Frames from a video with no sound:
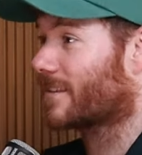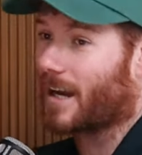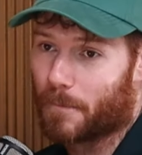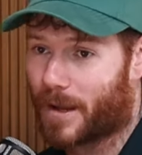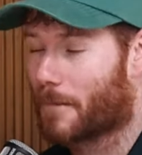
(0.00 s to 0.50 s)

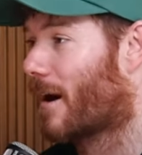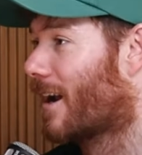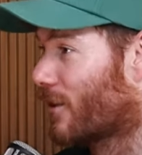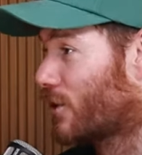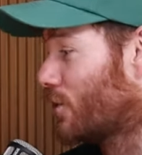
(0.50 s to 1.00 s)
come be a
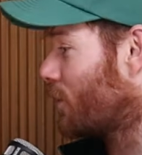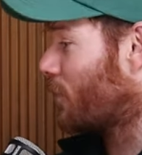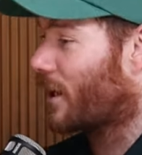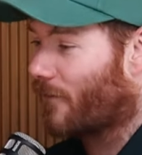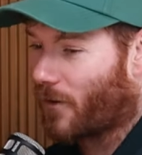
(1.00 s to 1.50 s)
part of the shoot.
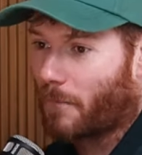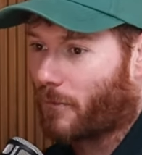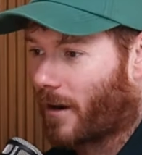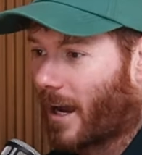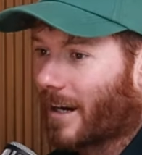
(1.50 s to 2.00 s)
We'll give you a
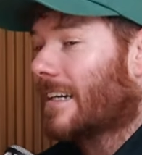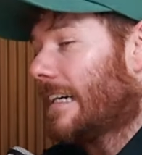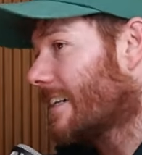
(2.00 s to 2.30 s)
product.